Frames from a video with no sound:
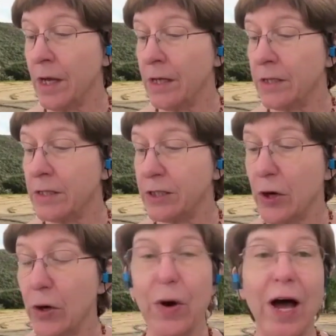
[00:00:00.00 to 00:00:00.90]

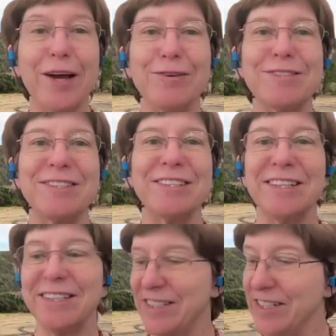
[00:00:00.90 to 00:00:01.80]
So I
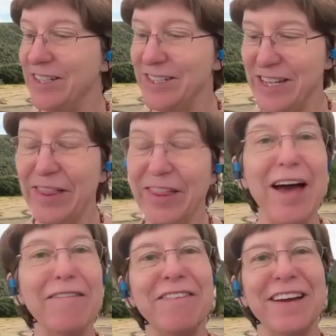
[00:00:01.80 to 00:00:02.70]
hosted death
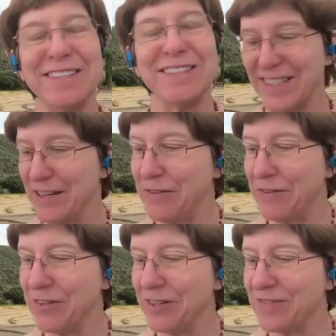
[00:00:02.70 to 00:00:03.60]
cafes, if you've
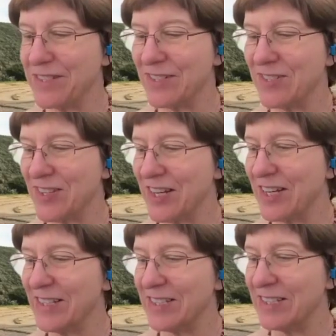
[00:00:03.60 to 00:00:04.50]
heard of such
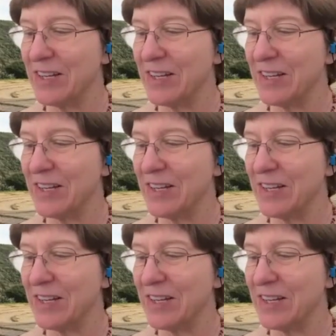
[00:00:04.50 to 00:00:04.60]
things,